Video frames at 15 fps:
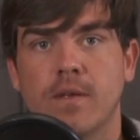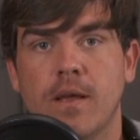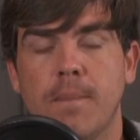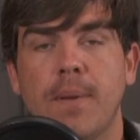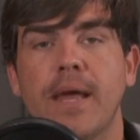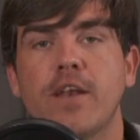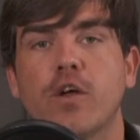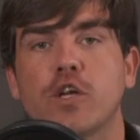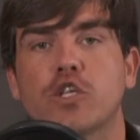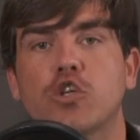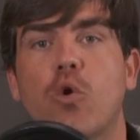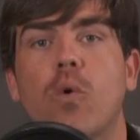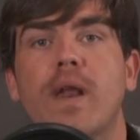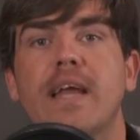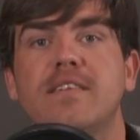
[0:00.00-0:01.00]
playing on a
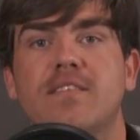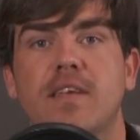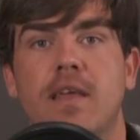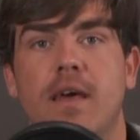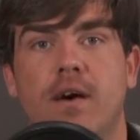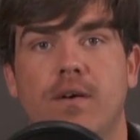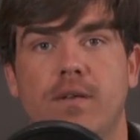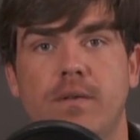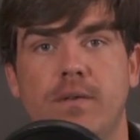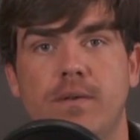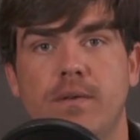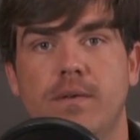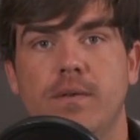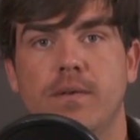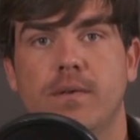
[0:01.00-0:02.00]
torn ACL
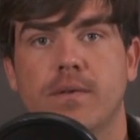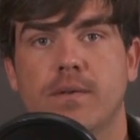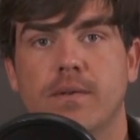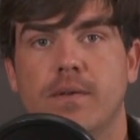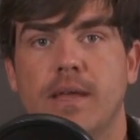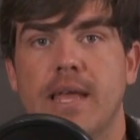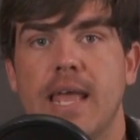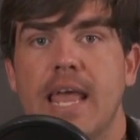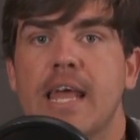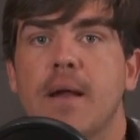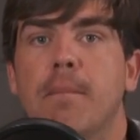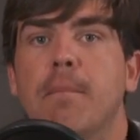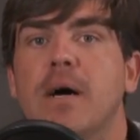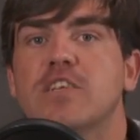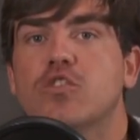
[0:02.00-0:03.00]
in a
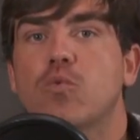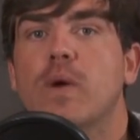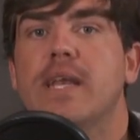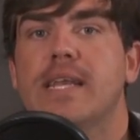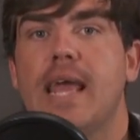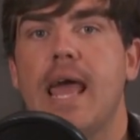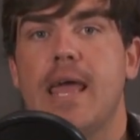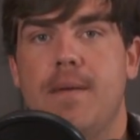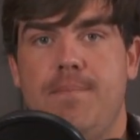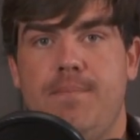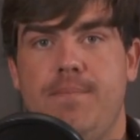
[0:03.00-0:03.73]
must-win game,